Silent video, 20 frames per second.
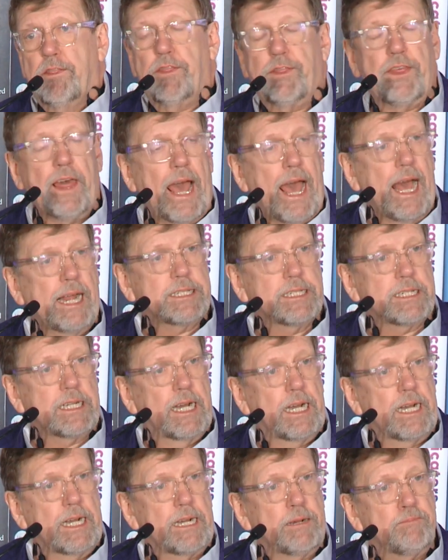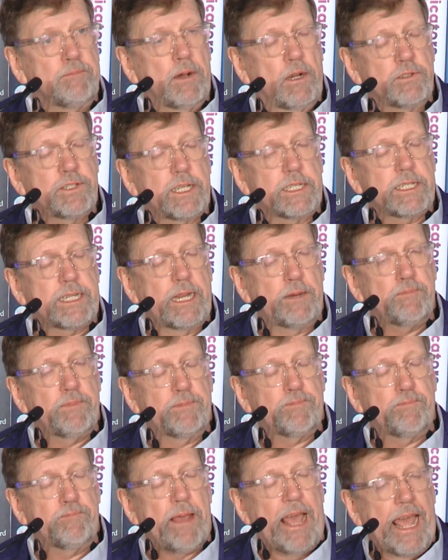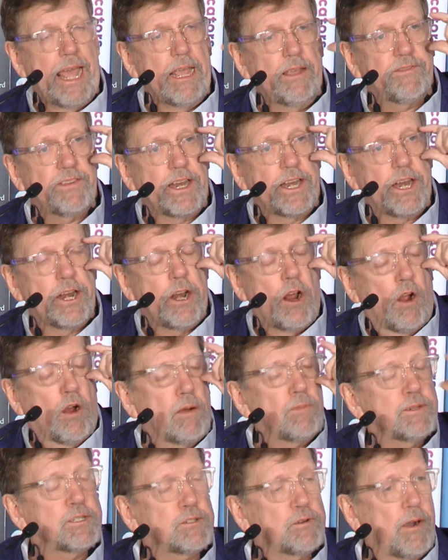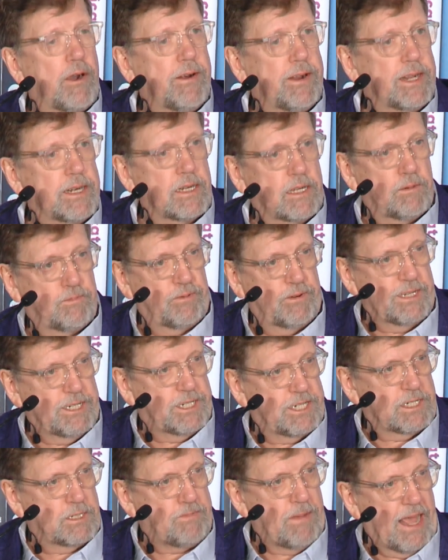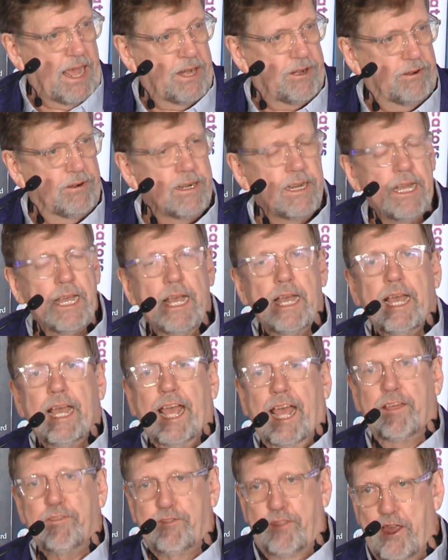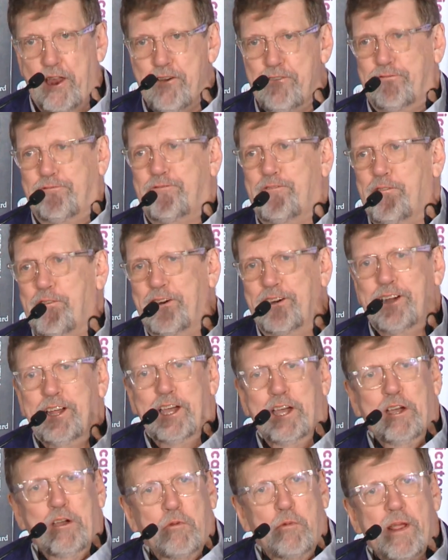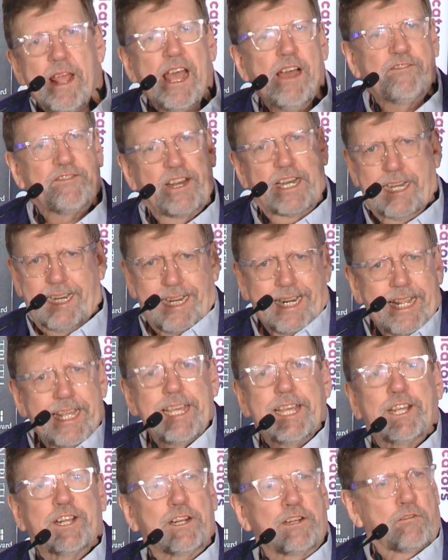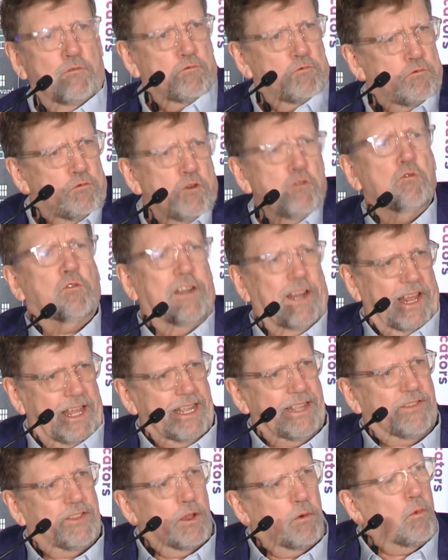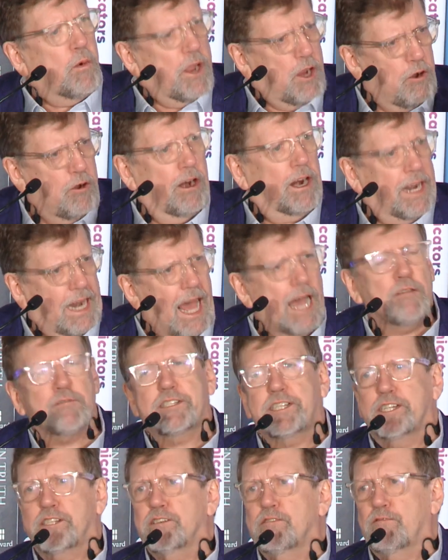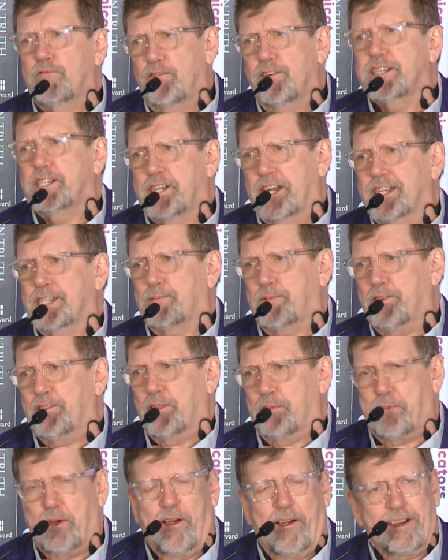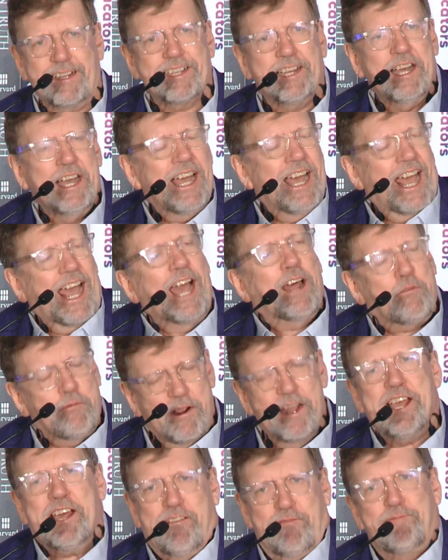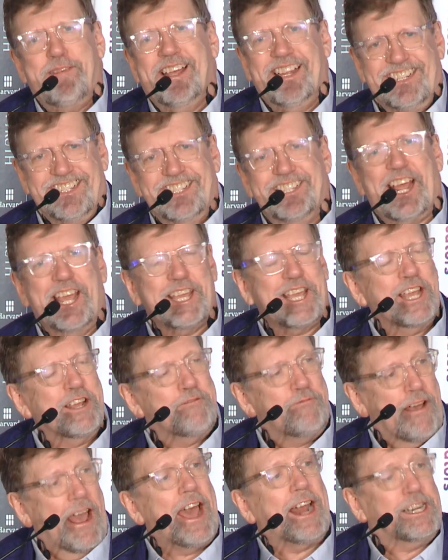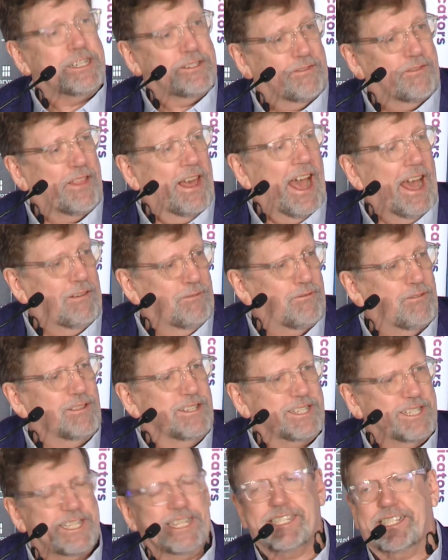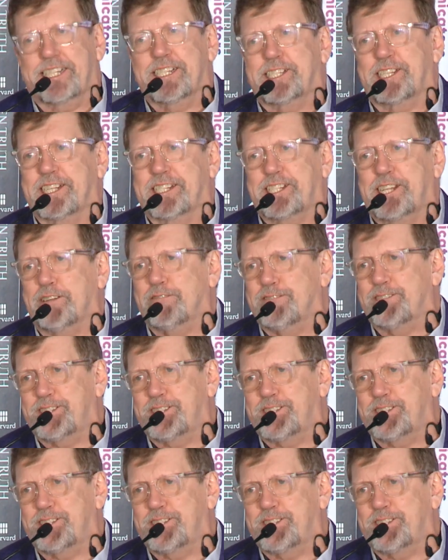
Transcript: that Moses had behaved in an arbitrary and capricious manner, and therefore we have a legal ruling that we are allowed to do Free Shakespeare in the Park, and we have been taking advantage of that for the 66 years